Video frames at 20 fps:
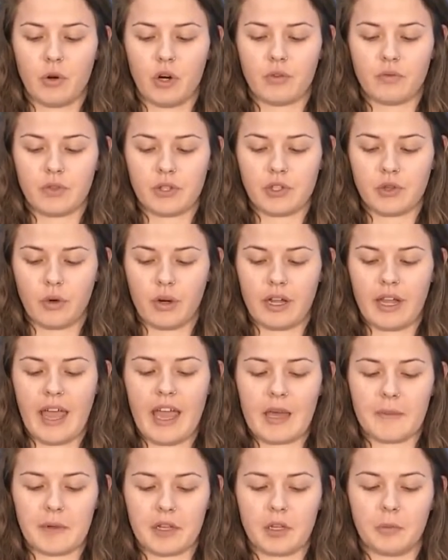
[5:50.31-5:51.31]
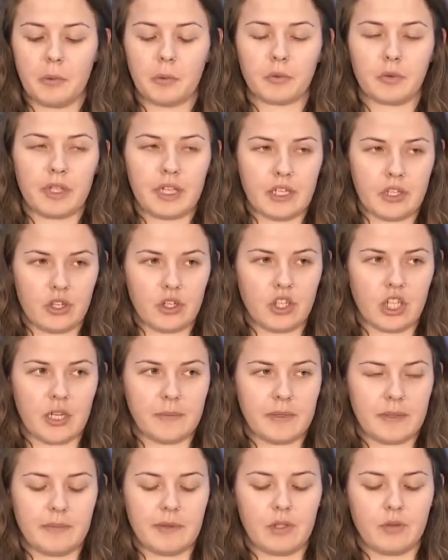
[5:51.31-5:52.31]
toward restoring amicable
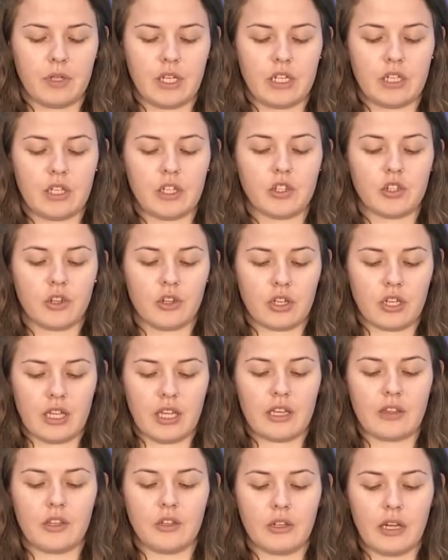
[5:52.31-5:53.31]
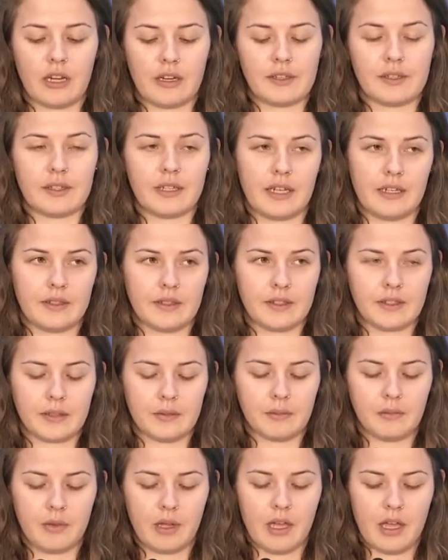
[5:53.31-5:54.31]
relationships between Turkey and the United
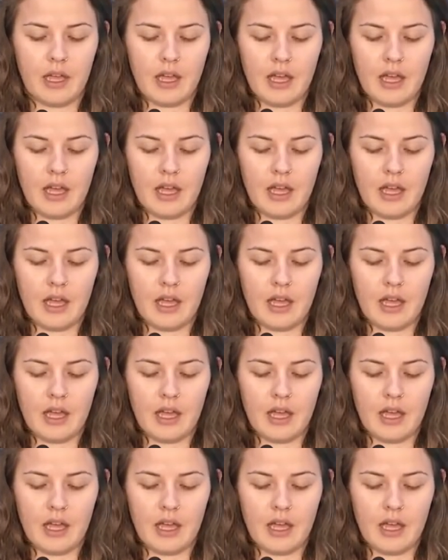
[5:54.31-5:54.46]
States,